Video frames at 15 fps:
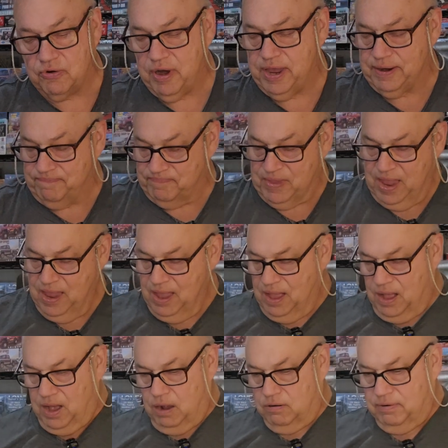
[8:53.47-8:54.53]
great.
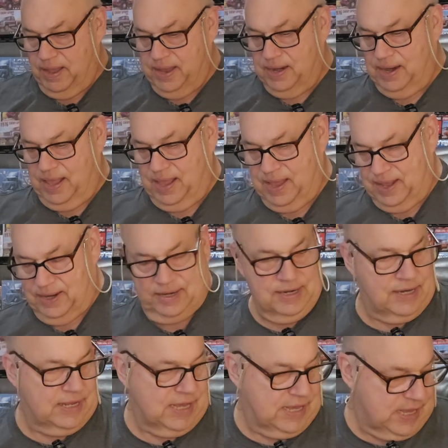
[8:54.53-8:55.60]
All right, and